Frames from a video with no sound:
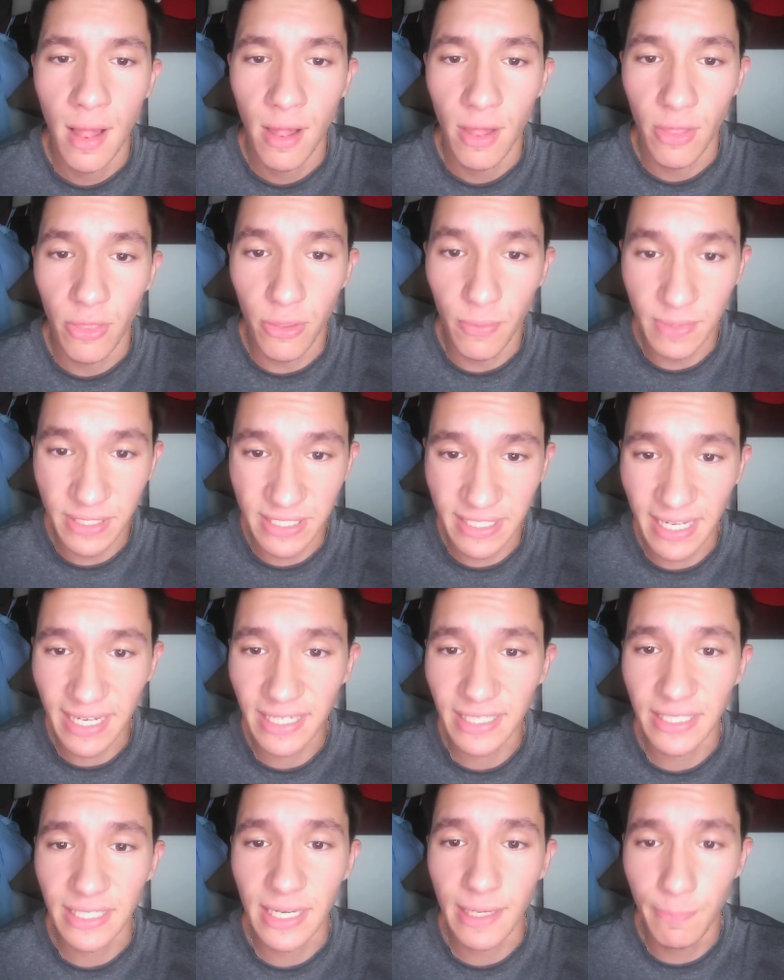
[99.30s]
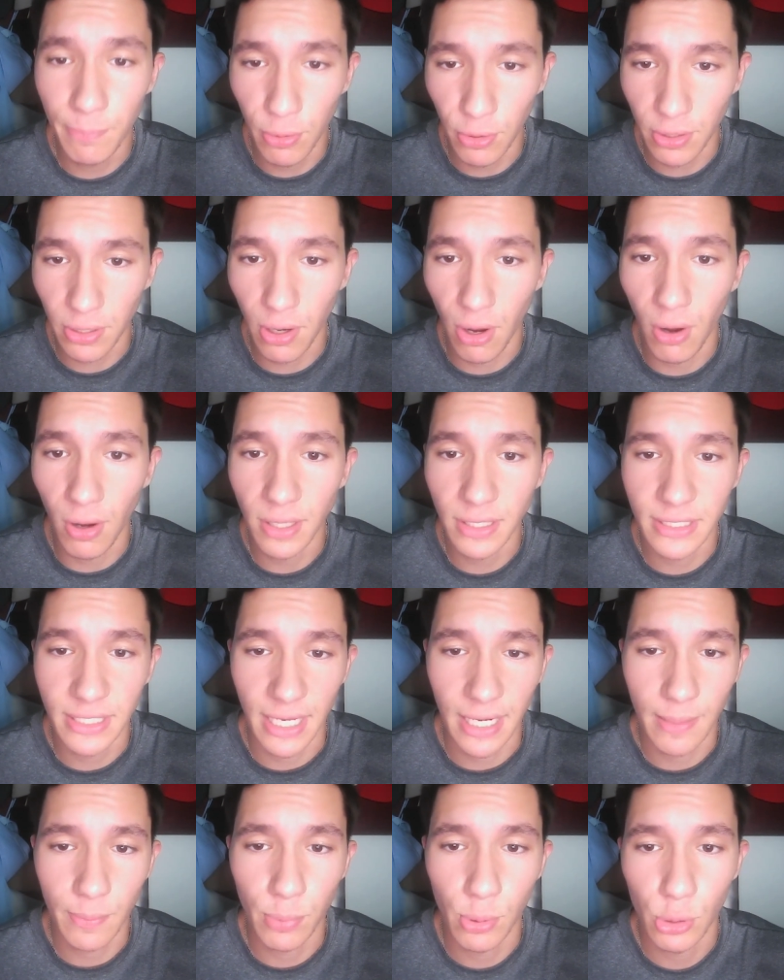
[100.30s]
The mistakes he put on
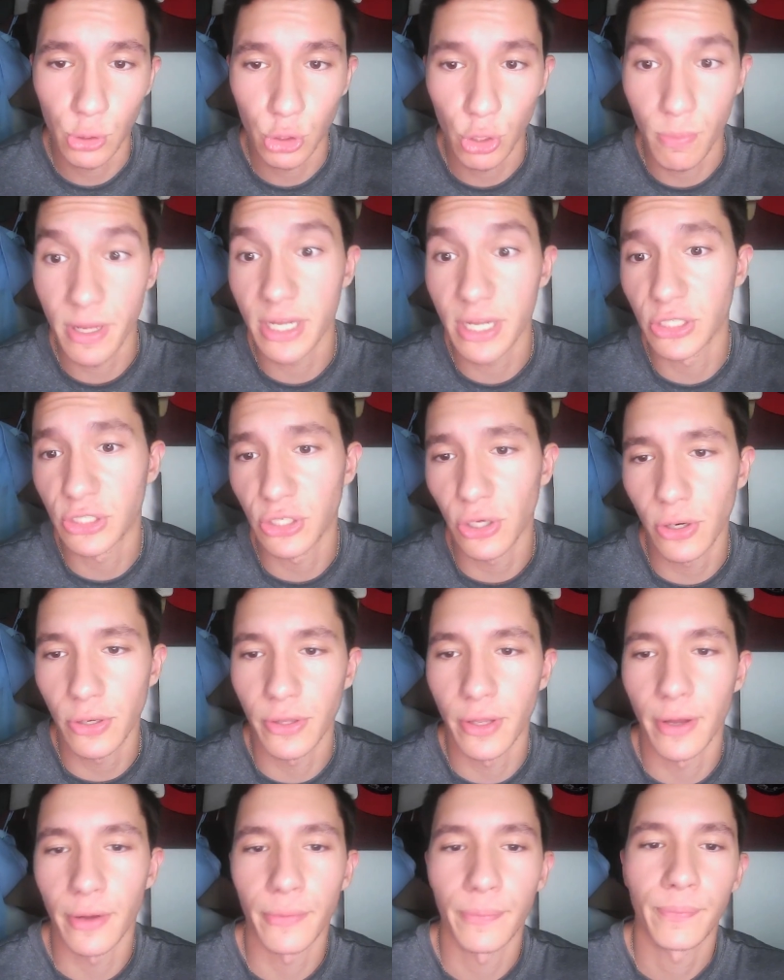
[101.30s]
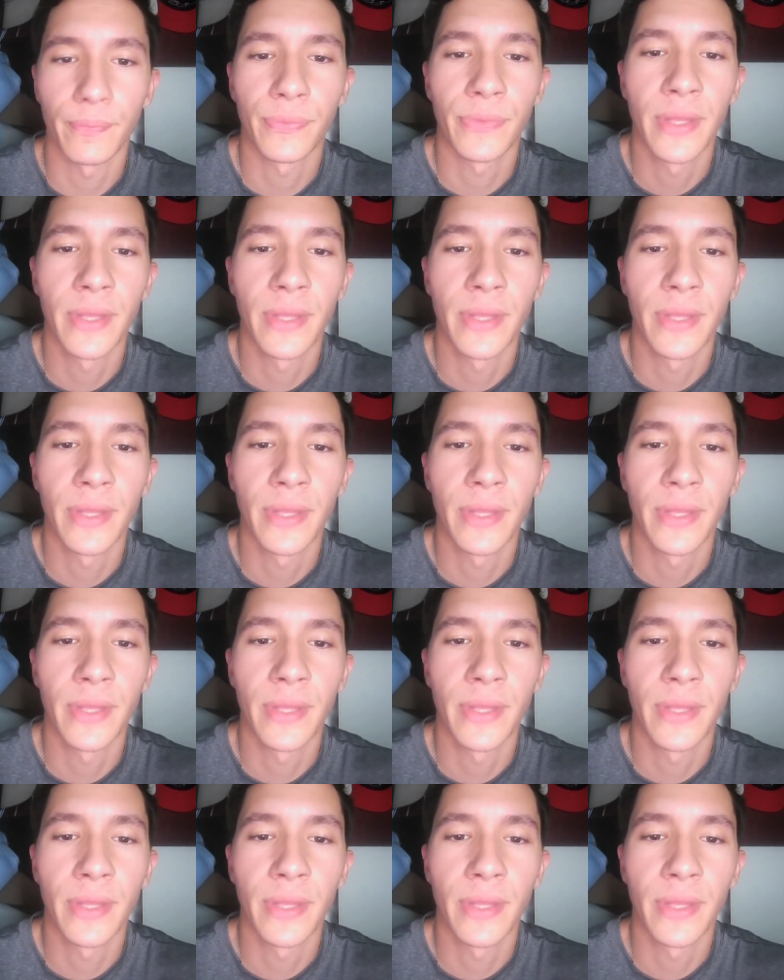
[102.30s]
tape should be concerned, though.